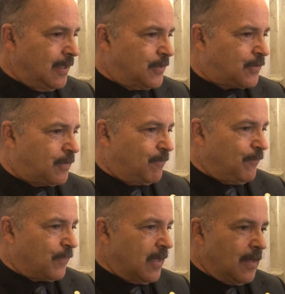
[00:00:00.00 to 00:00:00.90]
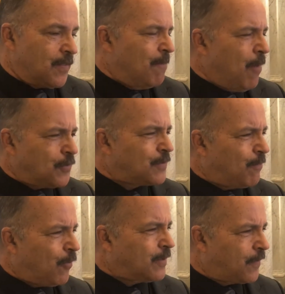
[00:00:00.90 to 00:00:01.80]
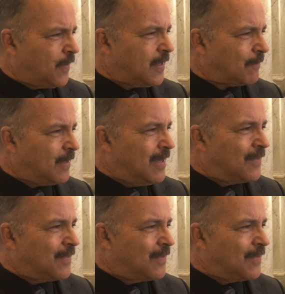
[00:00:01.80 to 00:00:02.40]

is the most important thing.